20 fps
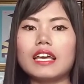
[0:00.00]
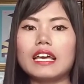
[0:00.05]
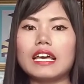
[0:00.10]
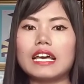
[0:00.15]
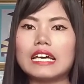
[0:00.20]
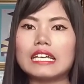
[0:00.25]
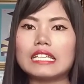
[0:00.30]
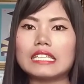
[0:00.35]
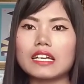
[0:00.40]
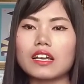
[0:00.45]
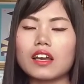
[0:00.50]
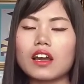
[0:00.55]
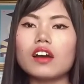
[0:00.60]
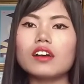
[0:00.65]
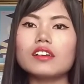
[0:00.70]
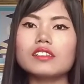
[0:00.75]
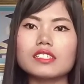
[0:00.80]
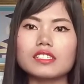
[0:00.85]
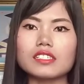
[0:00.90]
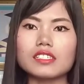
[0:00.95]
And uh, the
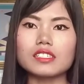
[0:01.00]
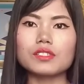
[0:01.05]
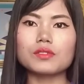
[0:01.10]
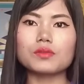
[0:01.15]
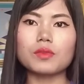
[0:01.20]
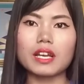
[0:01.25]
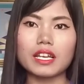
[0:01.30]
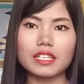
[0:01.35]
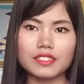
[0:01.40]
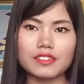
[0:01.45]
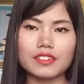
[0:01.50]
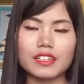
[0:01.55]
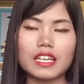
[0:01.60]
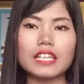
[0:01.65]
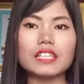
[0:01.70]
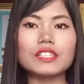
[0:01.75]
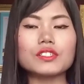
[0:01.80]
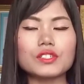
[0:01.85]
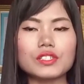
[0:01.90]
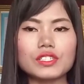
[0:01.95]
course is
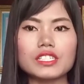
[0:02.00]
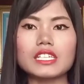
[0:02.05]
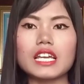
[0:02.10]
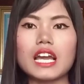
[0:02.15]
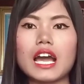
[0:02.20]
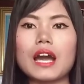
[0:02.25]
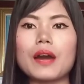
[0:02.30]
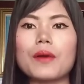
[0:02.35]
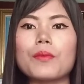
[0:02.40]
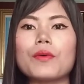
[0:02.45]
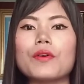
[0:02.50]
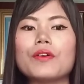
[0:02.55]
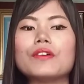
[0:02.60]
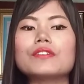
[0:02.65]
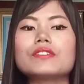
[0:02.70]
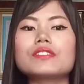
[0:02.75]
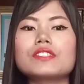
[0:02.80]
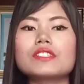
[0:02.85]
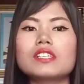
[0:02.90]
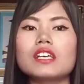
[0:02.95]
120
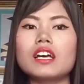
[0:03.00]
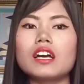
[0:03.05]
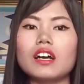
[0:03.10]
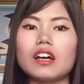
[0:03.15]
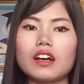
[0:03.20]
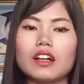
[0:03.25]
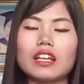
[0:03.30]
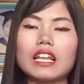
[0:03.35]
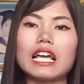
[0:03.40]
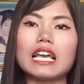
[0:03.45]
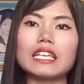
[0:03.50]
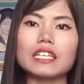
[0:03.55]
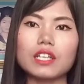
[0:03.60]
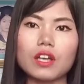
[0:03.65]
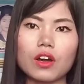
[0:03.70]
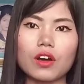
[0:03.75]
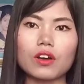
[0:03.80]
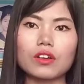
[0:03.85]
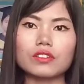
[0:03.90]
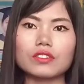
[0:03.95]
hours online
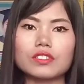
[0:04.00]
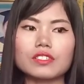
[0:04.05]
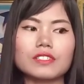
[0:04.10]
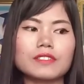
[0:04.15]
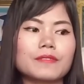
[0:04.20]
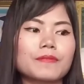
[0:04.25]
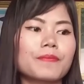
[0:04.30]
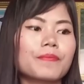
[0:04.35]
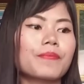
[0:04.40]
course.